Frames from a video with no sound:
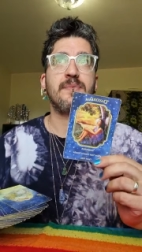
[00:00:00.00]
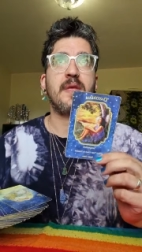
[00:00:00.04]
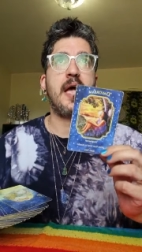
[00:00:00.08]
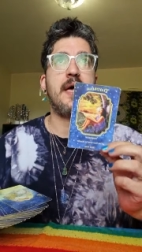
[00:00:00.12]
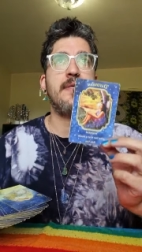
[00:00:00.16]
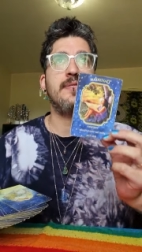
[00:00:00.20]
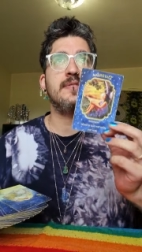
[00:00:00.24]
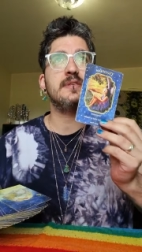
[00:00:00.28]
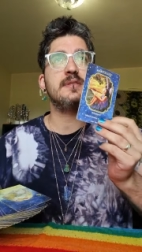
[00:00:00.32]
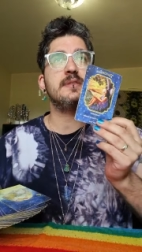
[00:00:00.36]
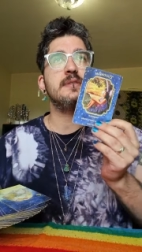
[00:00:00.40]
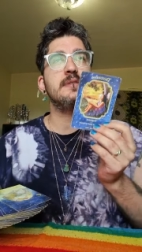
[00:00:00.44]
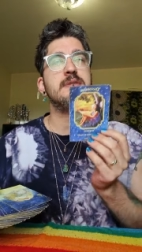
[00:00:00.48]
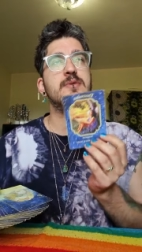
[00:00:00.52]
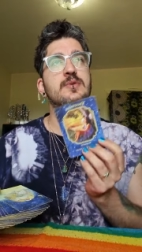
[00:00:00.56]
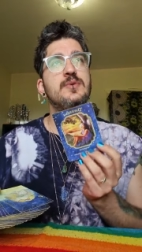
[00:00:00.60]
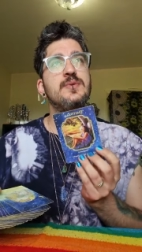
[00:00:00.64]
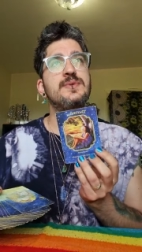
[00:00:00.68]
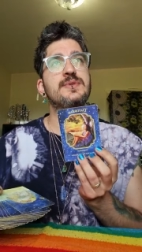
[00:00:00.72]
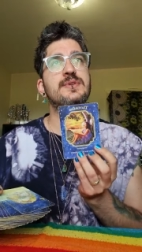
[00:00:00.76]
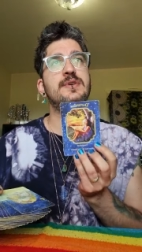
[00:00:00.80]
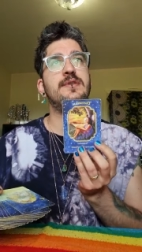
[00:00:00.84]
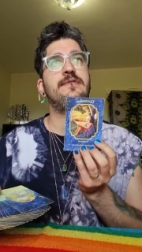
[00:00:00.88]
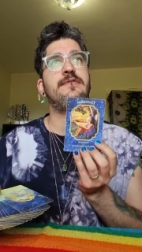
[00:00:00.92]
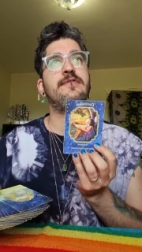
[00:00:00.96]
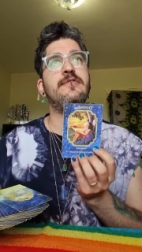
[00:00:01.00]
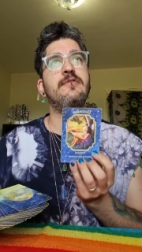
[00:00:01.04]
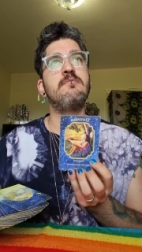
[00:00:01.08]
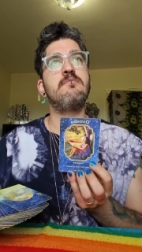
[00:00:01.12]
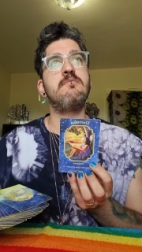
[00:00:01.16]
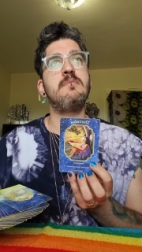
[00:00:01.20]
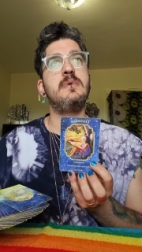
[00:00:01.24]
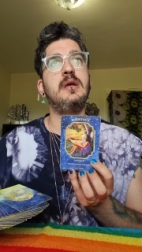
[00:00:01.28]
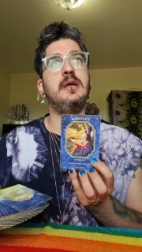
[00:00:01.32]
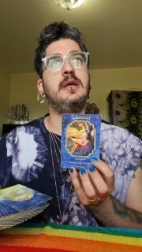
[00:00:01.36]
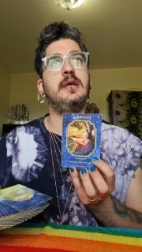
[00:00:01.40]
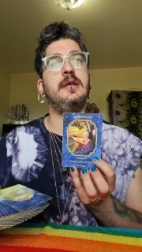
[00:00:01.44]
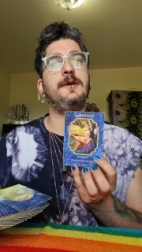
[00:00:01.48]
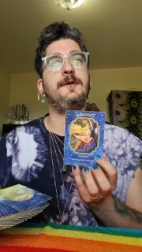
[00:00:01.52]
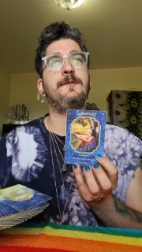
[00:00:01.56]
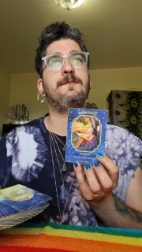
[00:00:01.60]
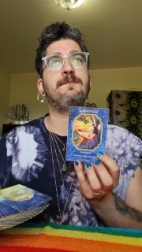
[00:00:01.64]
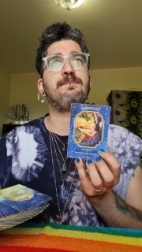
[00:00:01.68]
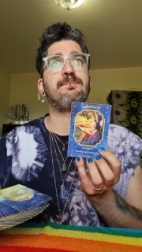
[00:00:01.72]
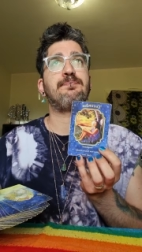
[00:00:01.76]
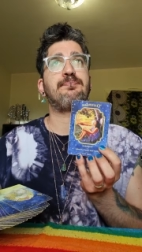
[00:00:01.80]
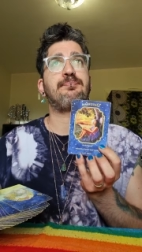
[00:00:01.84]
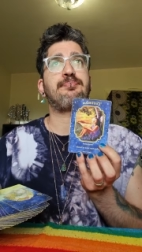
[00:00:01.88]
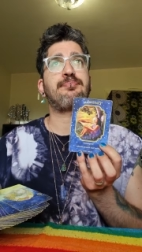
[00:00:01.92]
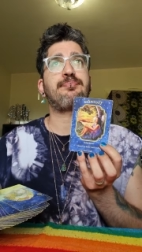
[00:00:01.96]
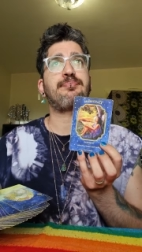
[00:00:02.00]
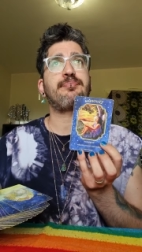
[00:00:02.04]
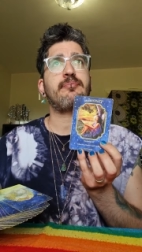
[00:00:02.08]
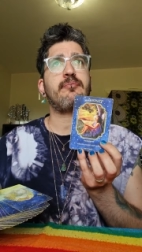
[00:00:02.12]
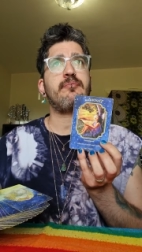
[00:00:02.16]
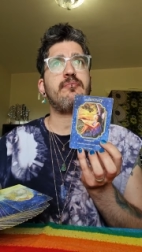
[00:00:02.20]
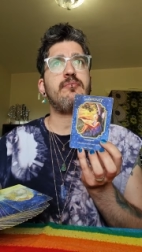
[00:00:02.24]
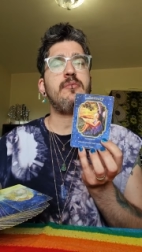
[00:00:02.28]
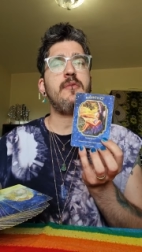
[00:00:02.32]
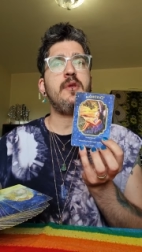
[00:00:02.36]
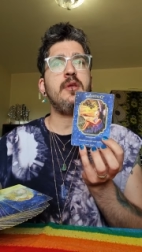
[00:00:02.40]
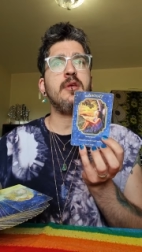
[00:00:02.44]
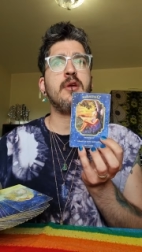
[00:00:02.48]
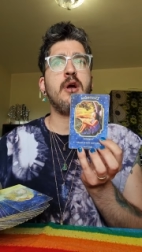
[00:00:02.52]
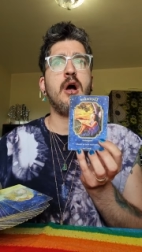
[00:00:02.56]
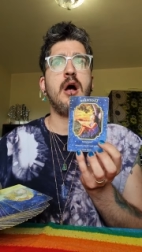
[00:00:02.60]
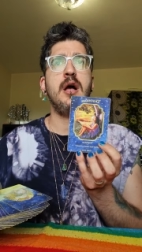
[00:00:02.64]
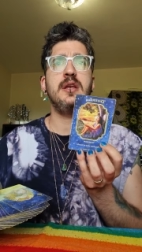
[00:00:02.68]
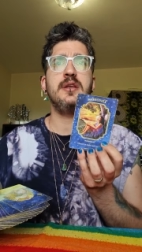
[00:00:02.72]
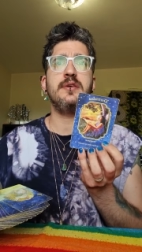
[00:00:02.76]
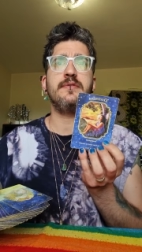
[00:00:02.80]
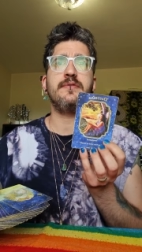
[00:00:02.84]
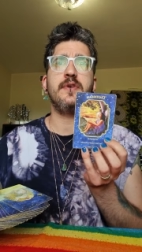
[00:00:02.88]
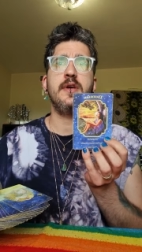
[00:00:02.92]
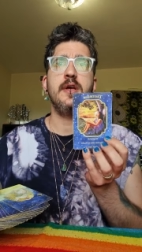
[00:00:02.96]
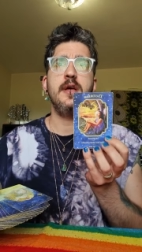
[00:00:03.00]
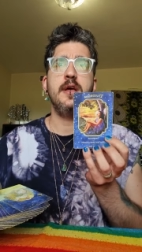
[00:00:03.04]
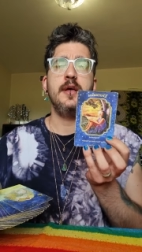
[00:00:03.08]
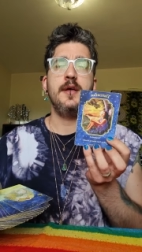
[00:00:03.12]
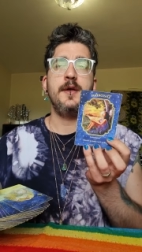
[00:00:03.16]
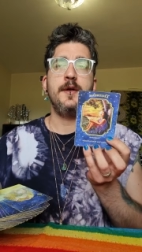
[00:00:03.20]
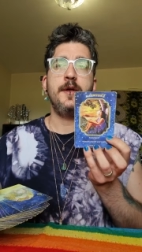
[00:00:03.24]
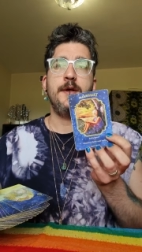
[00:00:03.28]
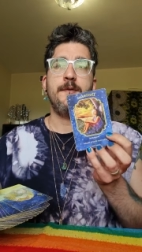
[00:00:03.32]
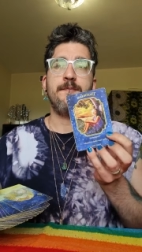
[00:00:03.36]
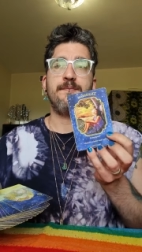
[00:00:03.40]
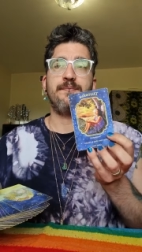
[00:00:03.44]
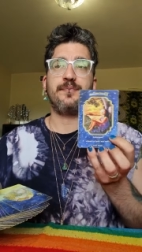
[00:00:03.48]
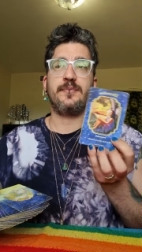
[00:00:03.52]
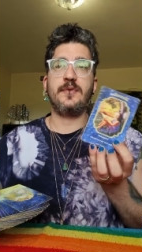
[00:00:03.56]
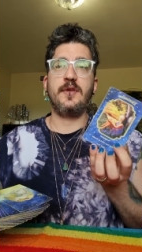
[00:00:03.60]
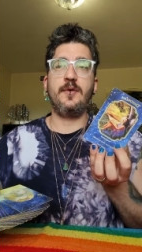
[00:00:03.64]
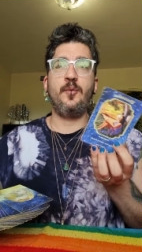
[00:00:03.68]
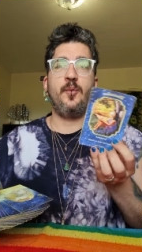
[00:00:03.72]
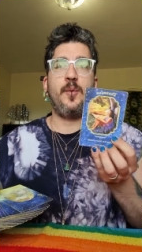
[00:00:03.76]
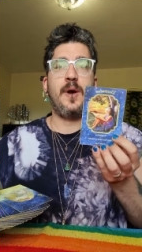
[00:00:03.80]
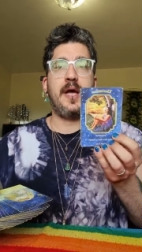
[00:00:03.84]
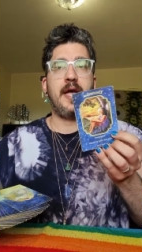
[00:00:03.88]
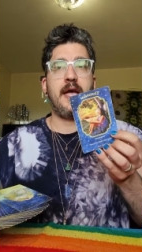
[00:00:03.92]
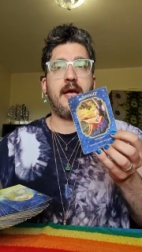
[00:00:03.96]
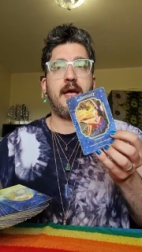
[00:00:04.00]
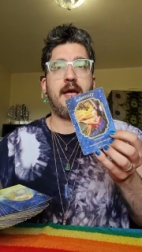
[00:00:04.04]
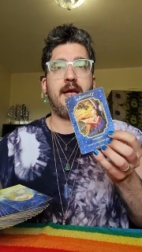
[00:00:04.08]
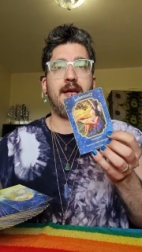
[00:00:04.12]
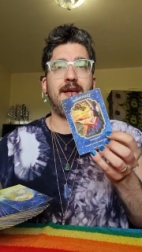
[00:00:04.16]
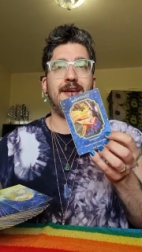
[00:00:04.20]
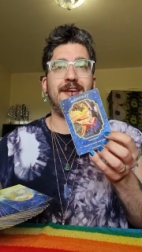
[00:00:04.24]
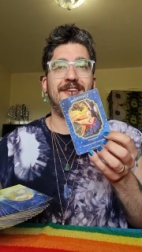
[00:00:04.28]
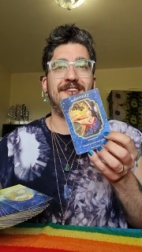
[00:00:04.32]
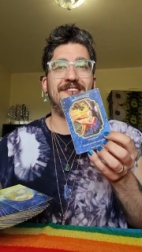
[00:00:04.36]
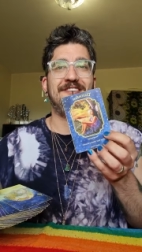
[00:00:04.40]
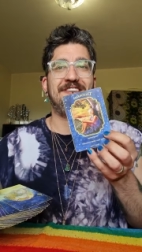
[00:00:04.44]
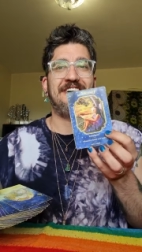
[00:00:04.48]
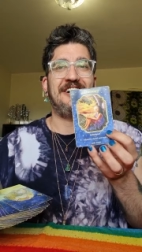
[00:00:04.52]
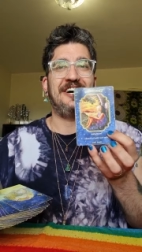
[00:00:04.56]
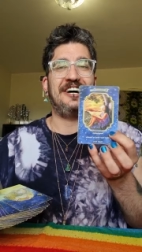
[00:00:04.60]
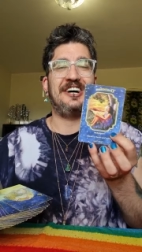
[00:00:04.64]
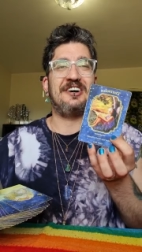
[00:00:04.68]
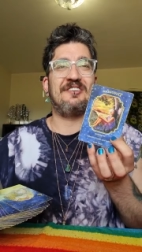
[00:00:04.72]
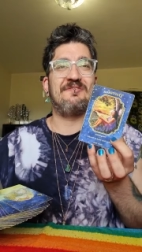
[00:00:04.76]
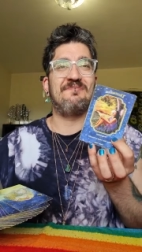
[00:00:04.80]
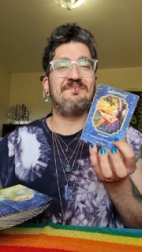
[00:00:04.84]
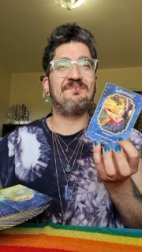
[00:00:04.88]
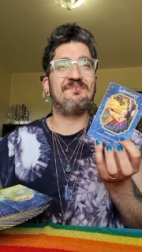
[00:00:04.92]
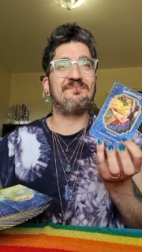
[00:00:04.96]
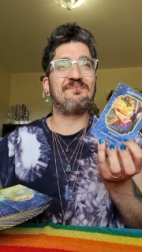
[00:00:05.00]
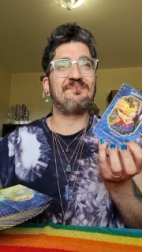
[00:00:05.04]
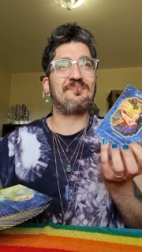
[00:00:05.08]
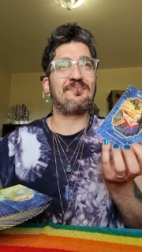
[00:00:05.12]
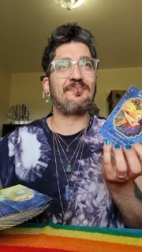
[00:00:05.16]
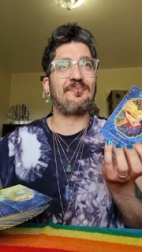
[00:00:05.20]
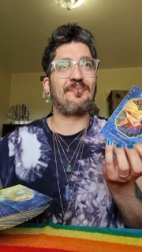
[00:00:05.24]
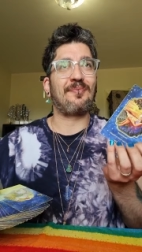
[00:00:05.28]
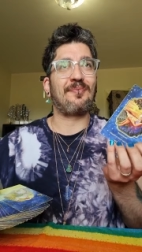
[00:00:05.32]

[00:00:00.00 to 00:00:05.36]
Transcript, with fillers: And this is also for me kind of where um,